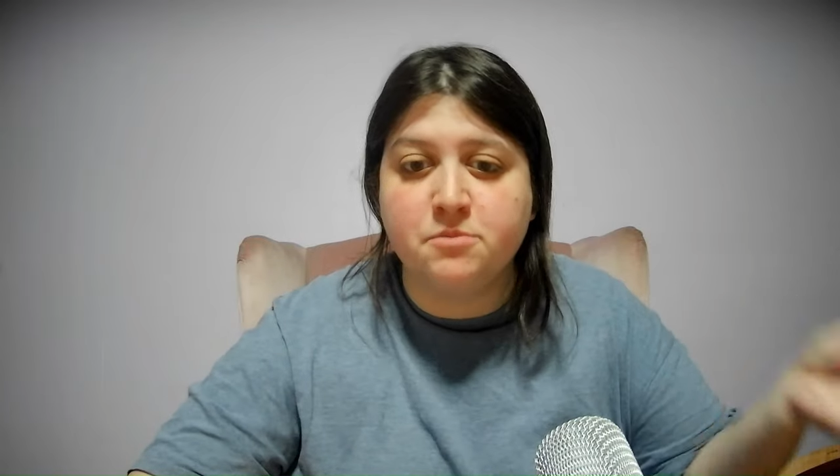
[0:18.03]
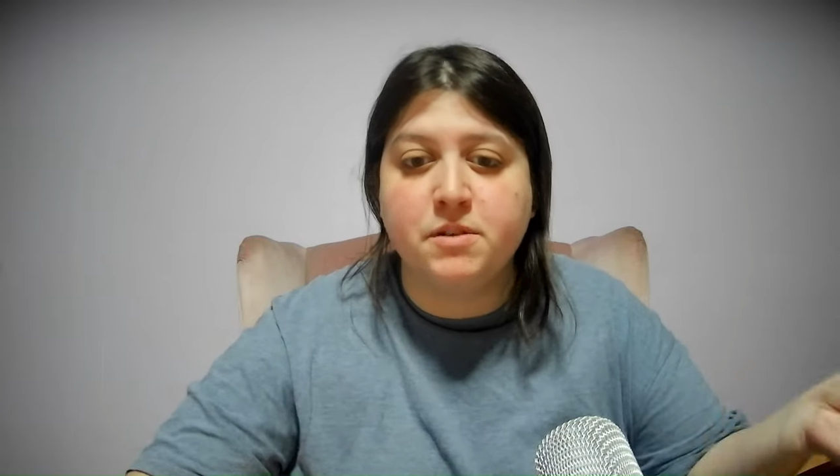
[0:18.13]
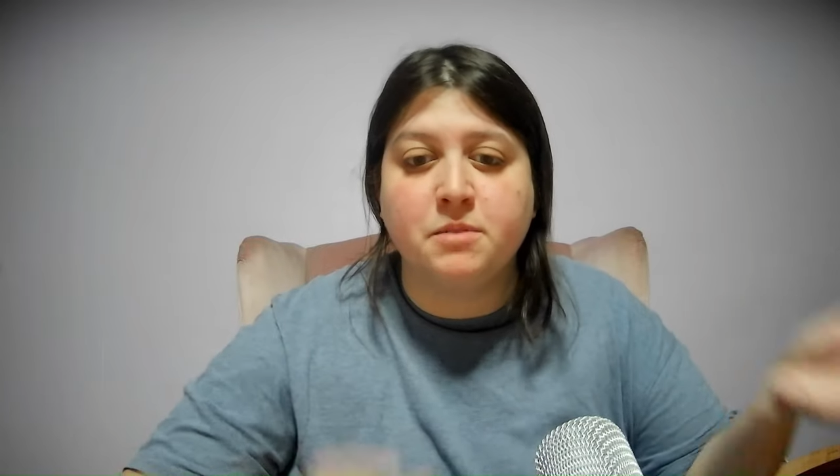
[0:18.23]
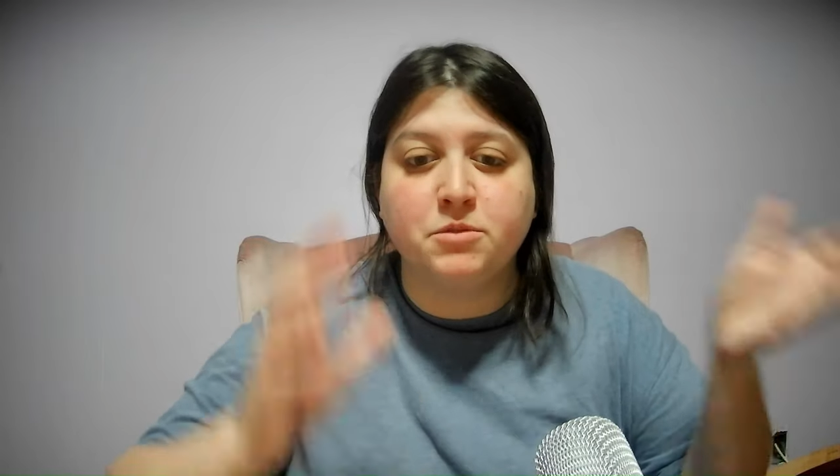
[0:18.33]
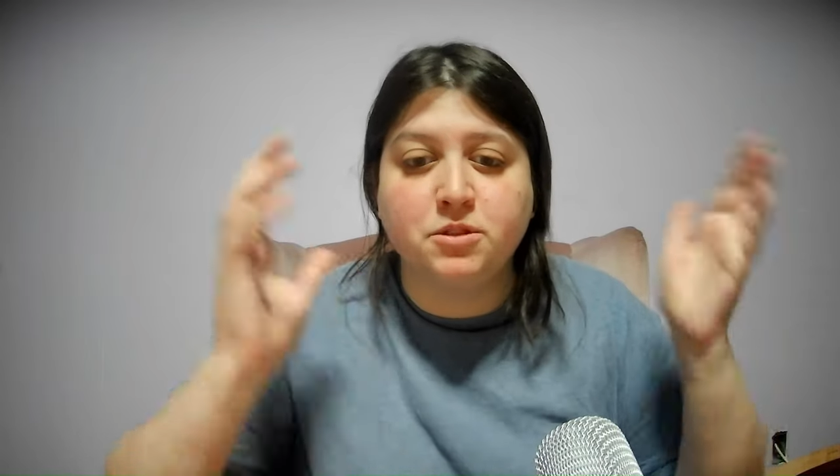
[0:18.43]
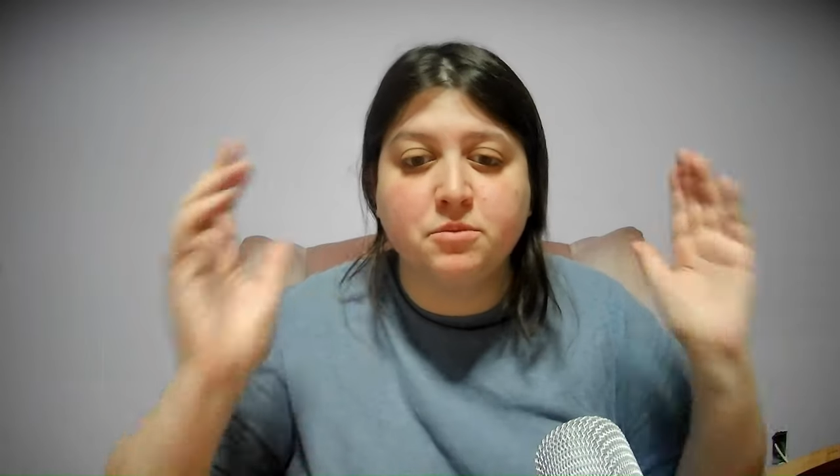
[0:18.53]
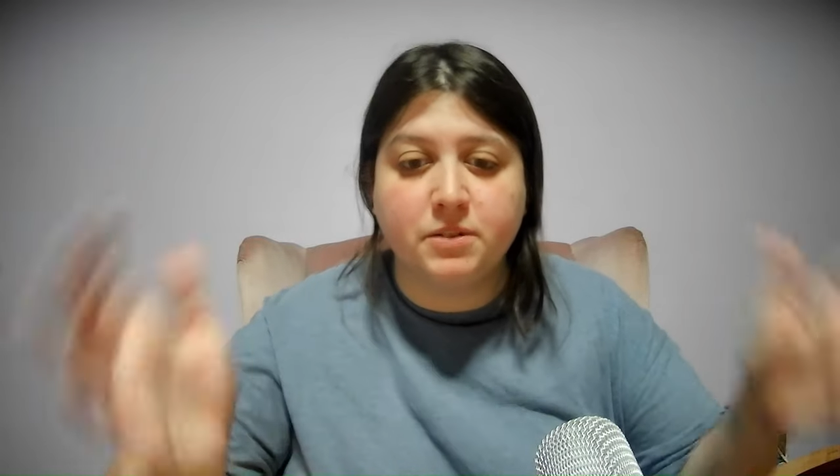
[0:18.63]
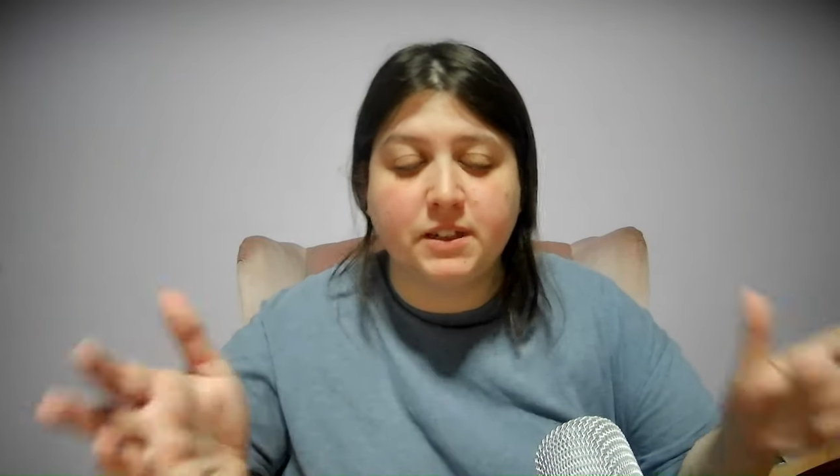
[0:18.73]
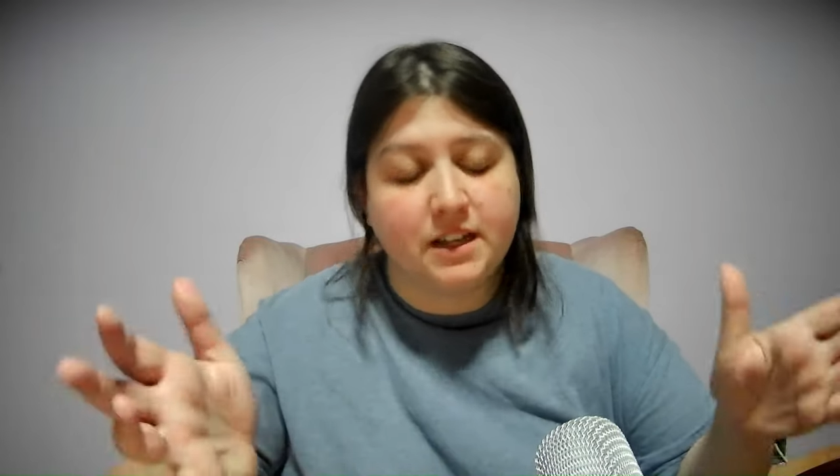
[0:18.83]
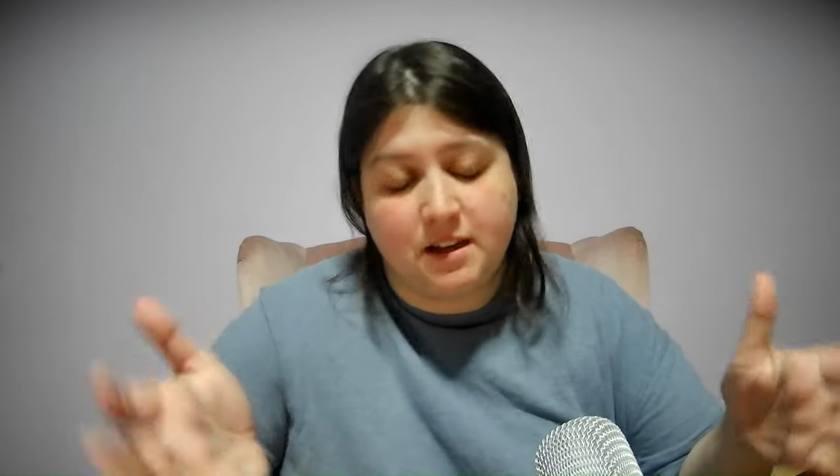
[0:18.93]
but I'm
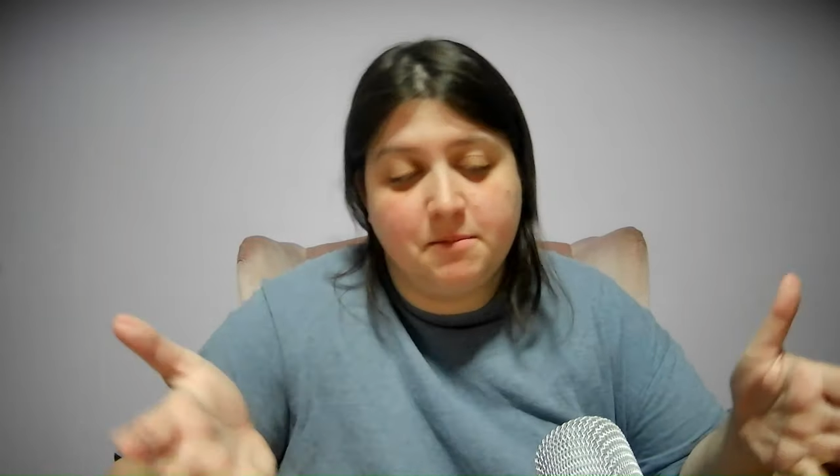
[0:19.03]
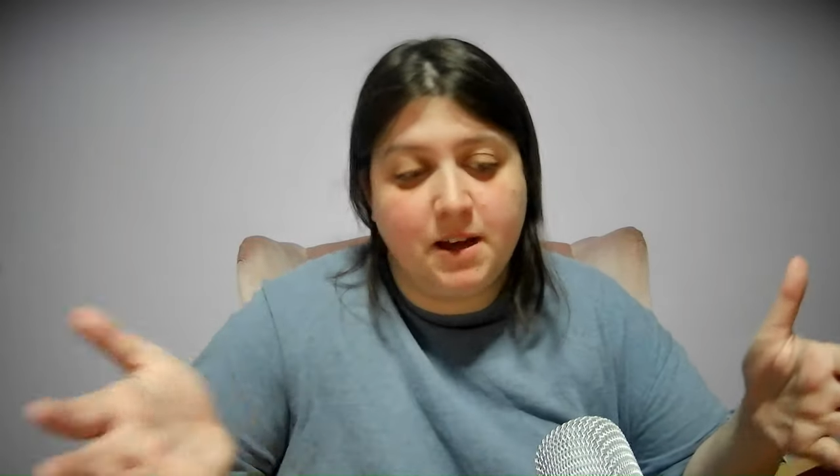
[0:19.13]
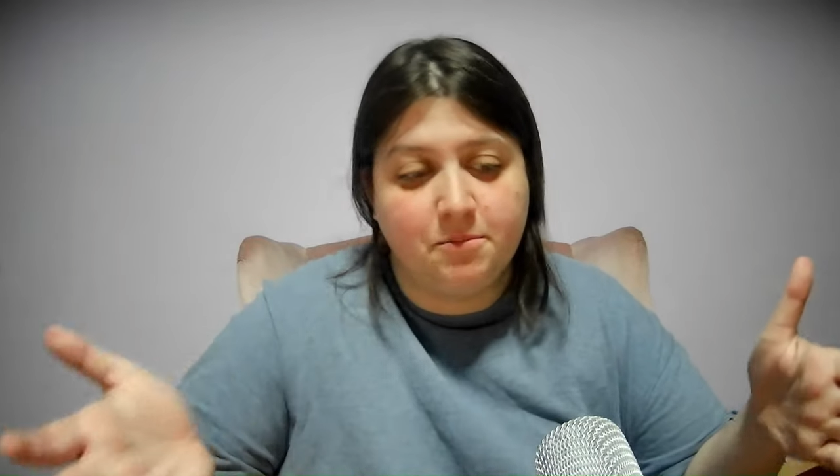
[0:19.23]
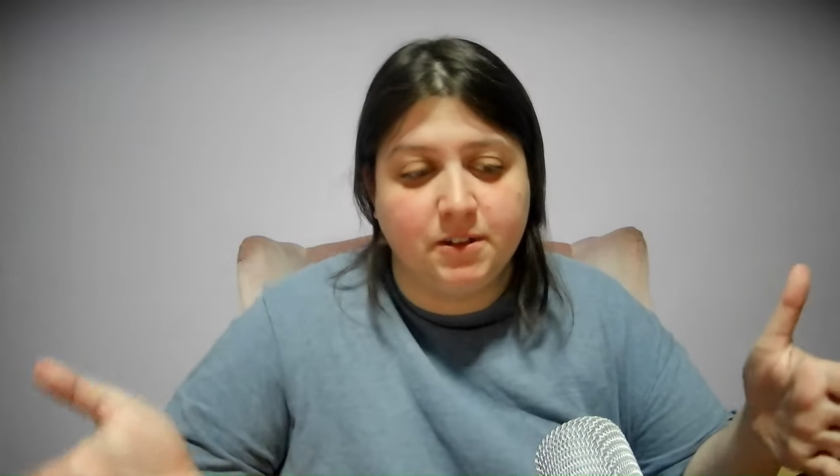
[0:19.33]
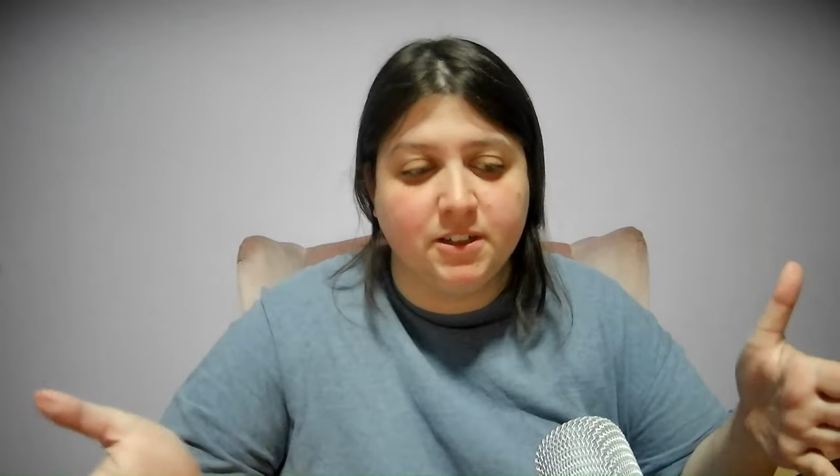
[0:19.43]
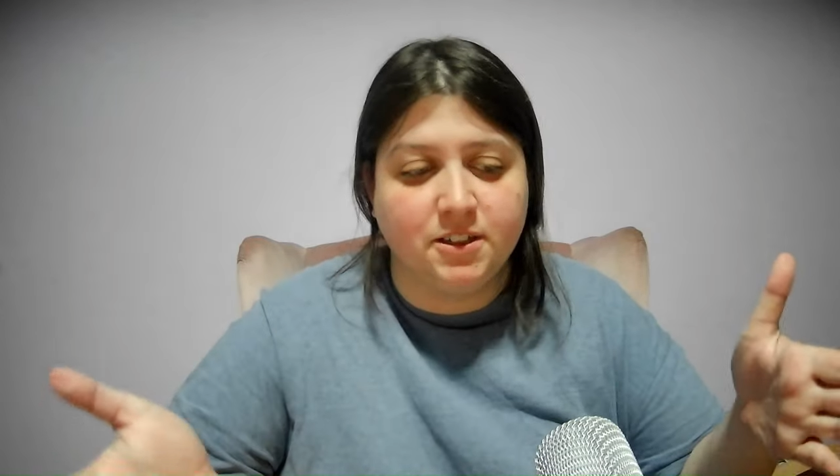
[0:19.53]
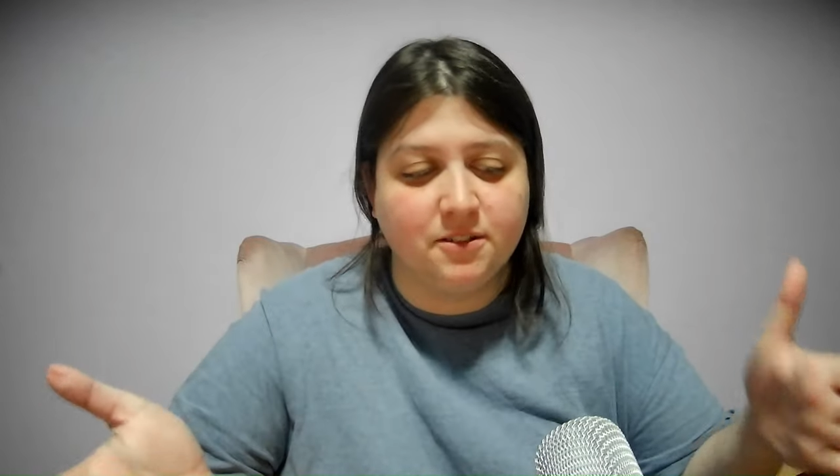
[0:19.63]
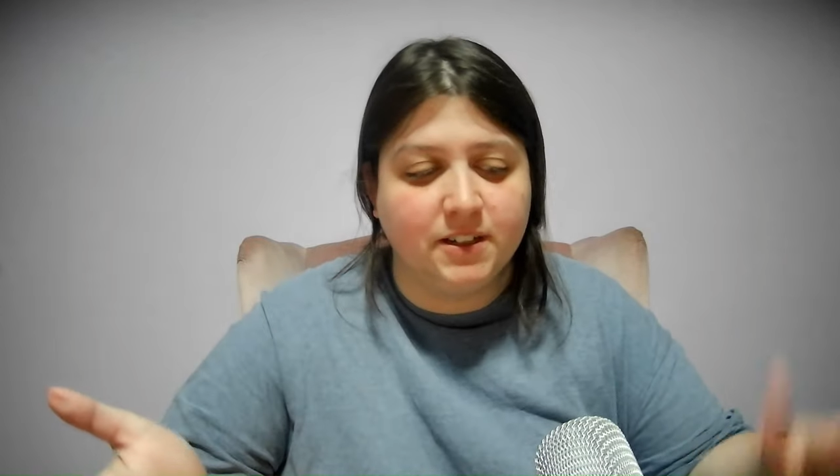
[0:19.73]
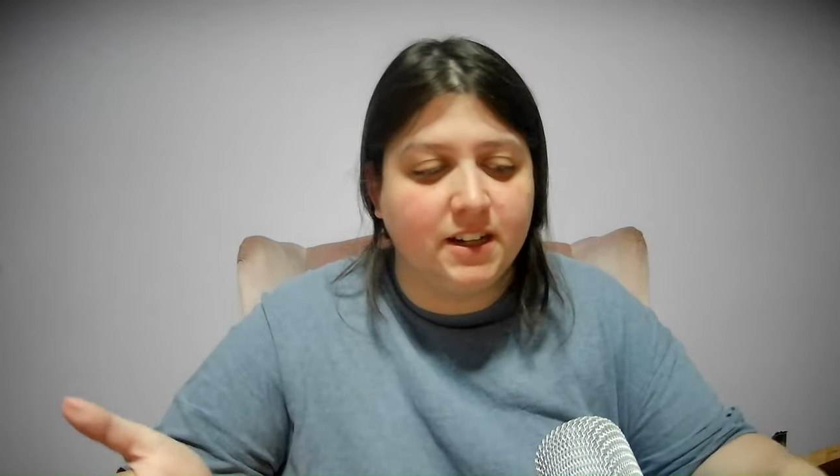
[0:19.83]
super. I'm happy to do it.